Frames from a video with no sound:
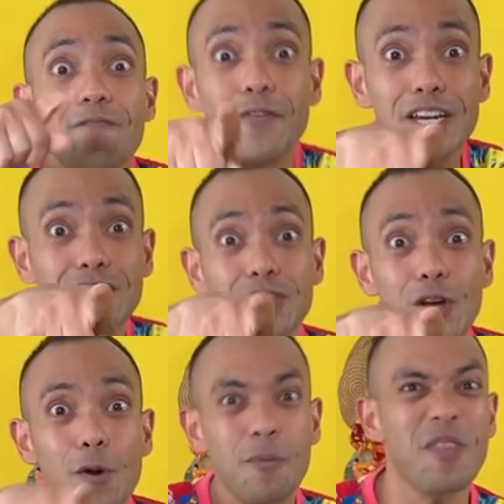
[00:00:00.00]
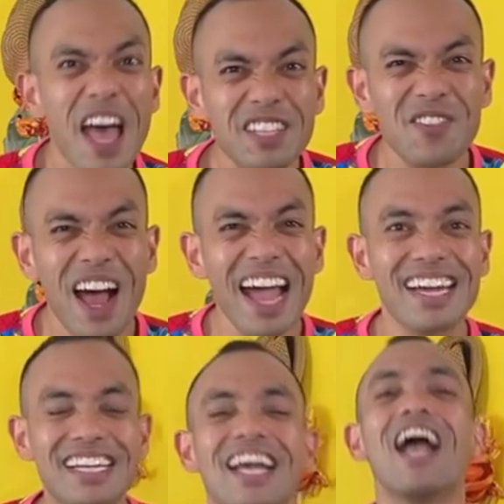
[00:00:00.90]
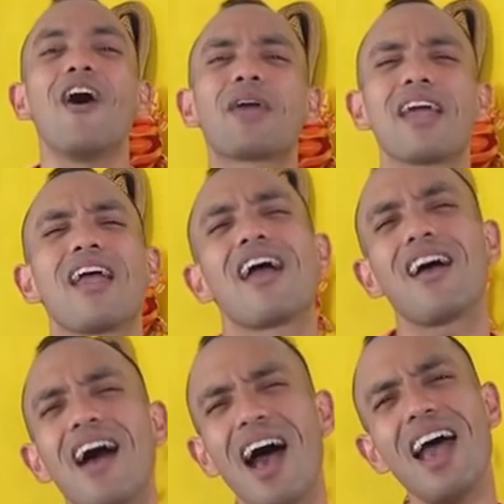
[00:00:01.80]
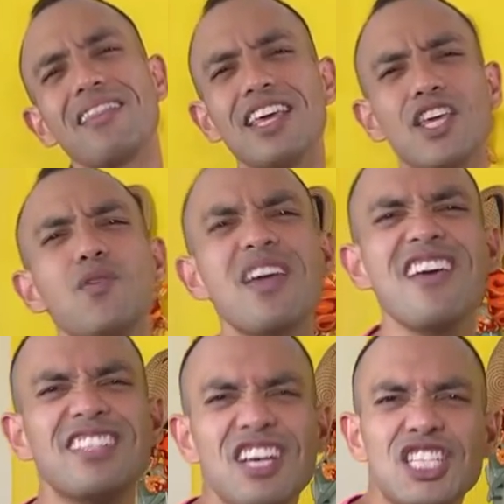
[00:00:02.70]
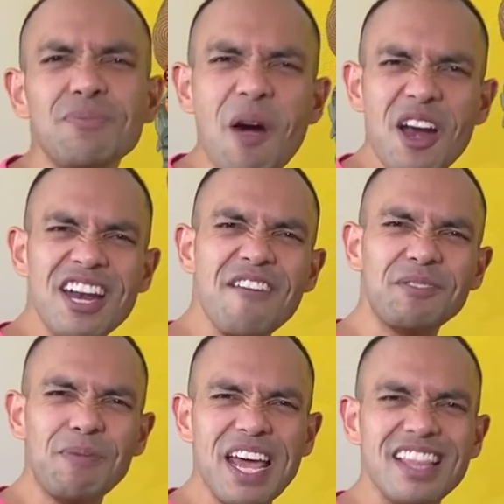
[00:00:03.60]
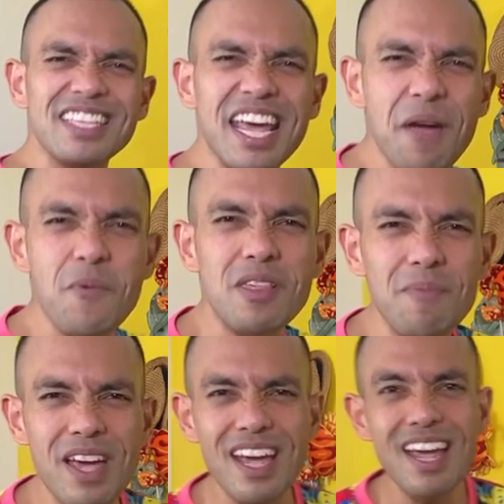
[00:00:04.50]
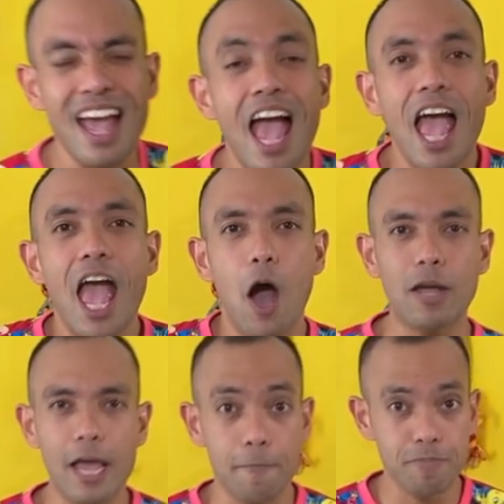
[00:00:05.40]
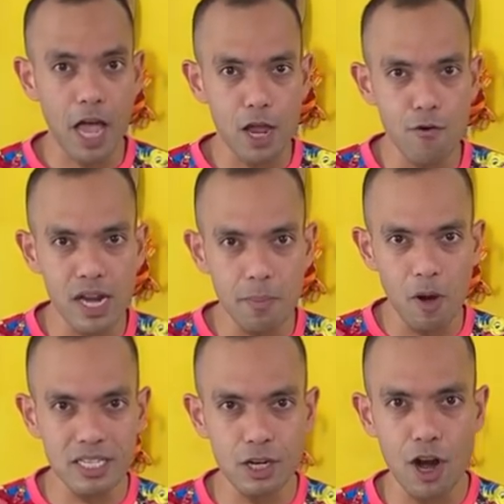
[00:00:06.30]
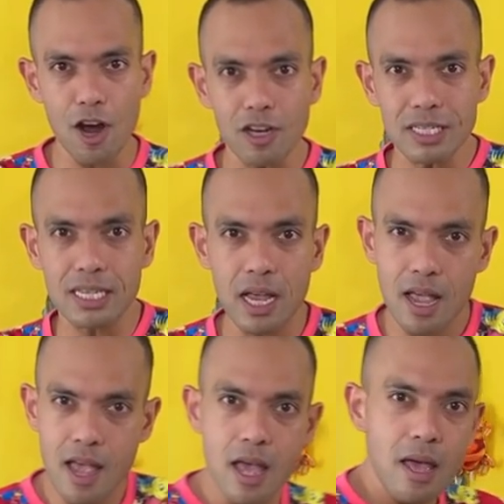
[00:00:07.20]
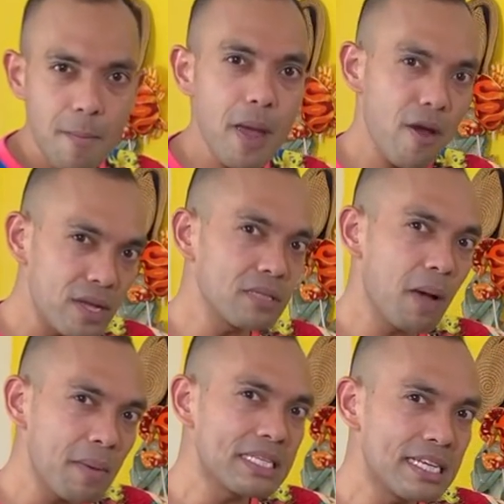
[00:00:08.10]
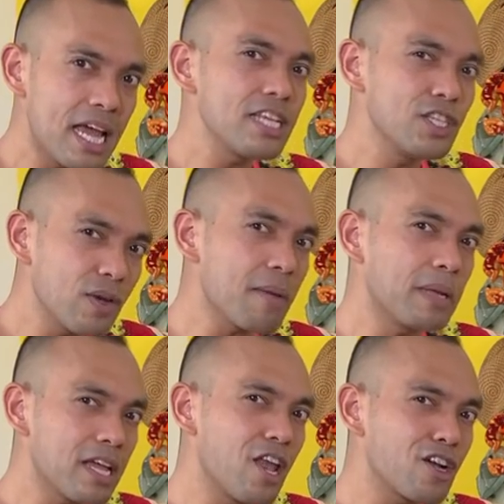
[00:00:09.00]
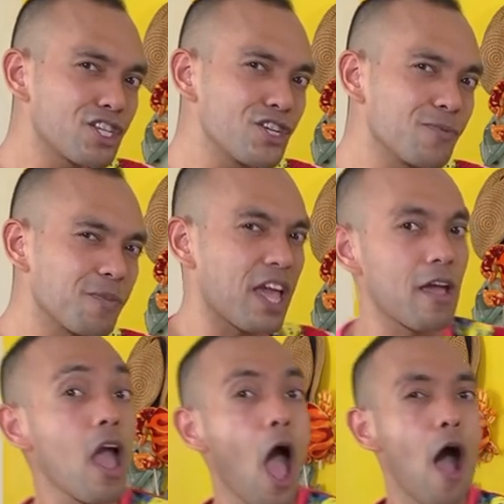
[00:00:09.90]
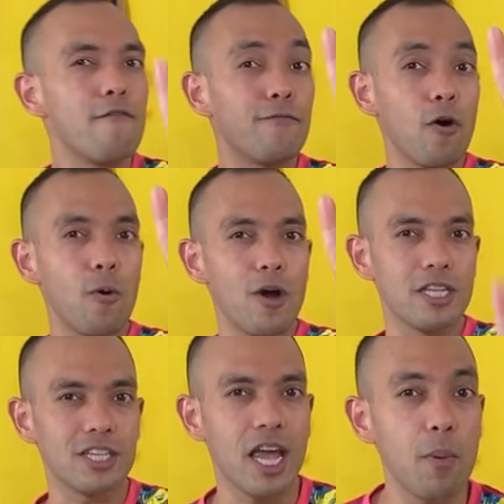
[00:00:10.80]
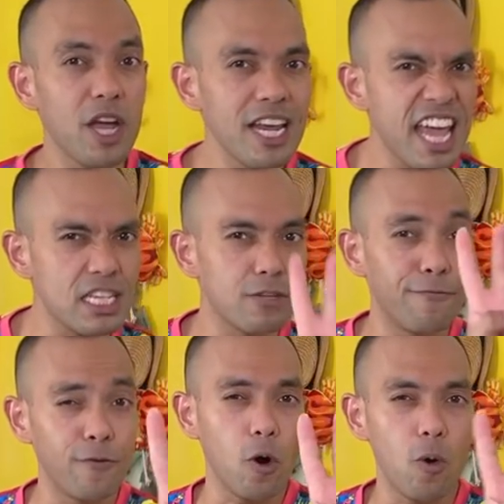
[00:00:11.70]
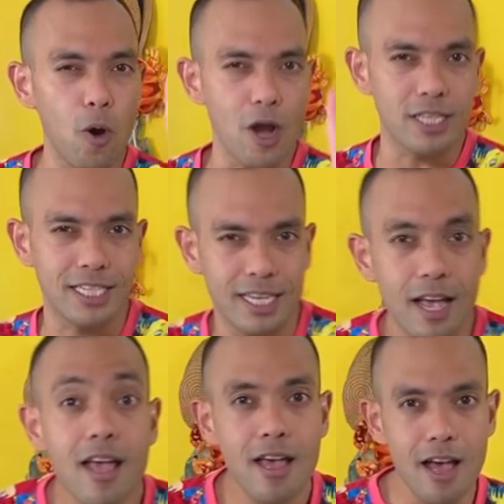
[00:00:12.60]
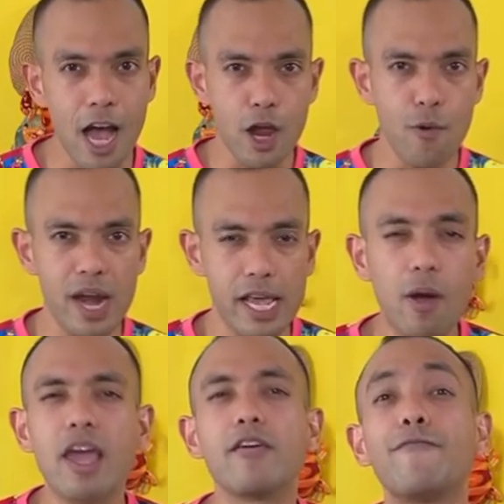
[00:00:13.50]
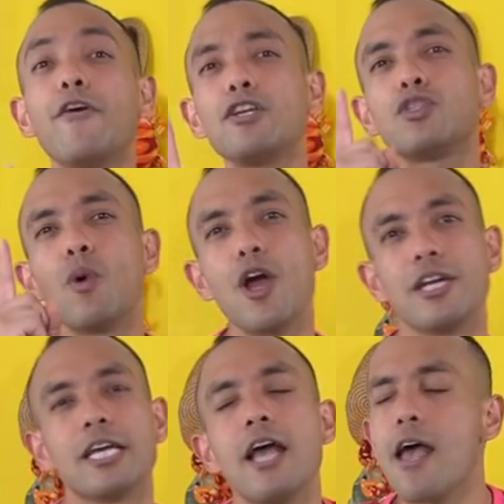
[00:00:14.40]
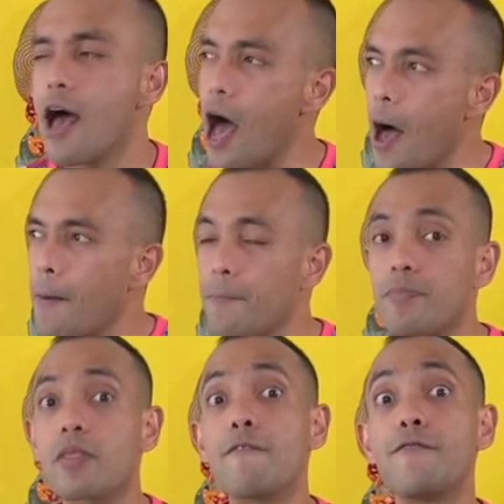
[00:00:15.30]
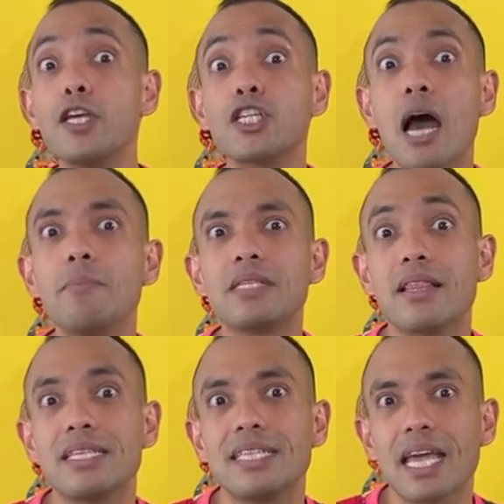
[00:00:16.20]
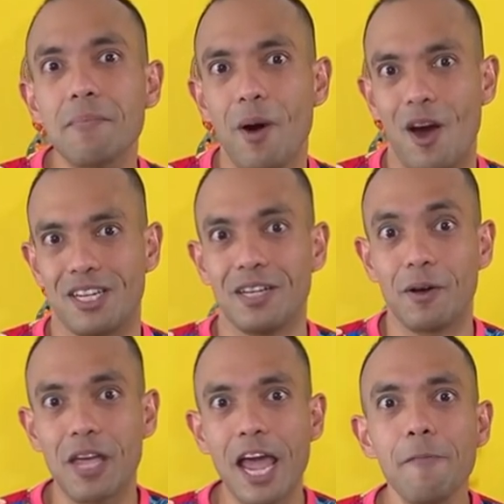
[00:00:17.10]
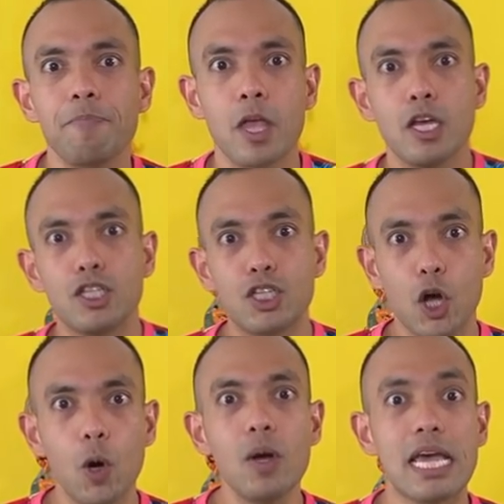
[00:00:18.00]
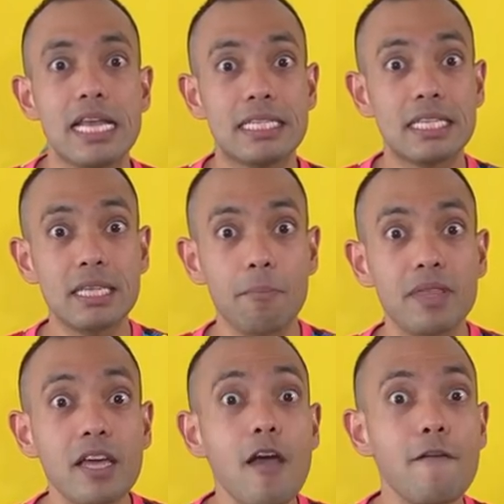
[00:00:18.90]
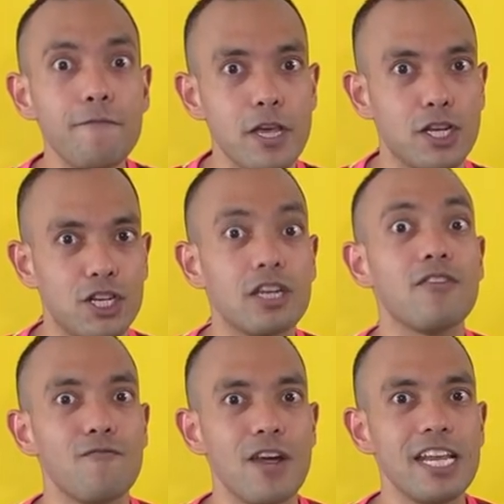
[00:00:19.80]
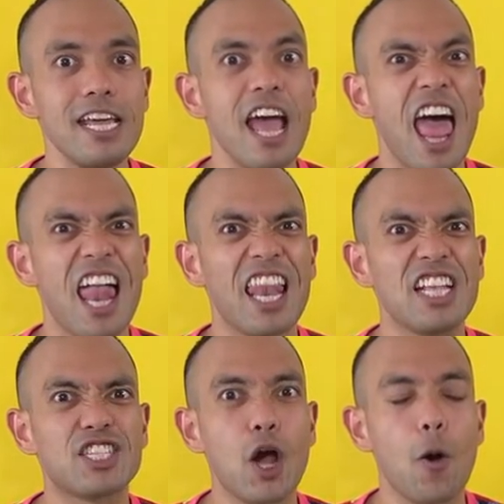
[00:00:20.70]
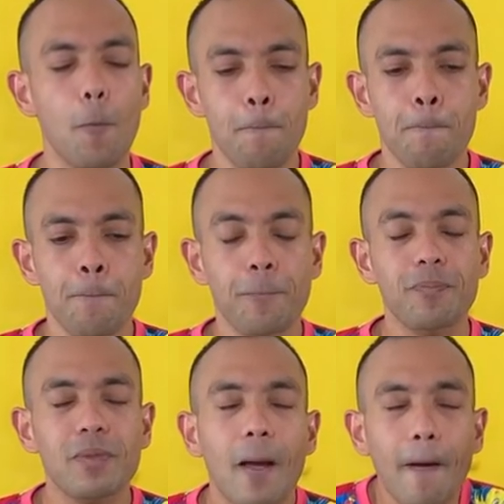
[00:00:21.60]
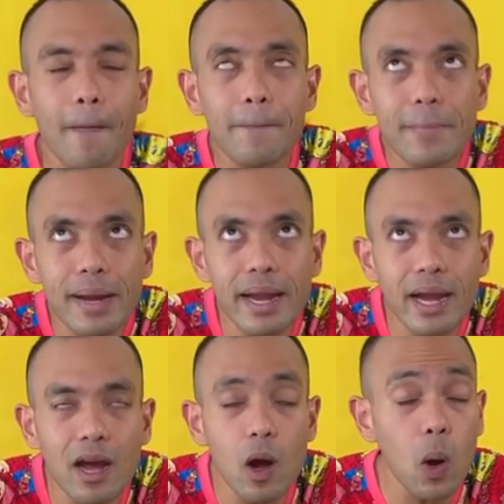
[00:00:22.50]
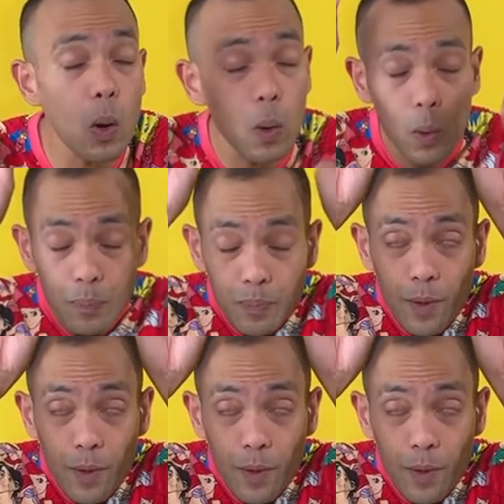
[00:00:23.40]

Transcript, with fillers: fish soup, that's right. Okay, I think you kids are smart enough to play this game with me. Okay, are you ready boys and girls? Parents, mommies and daddies, you can play along too. Okay, four words, okay? We're gonna guess four words. Are you ready? Okay, the first word, um, fish comes at the second part, okay? So it is something fish. Ready? Let's go. Meow.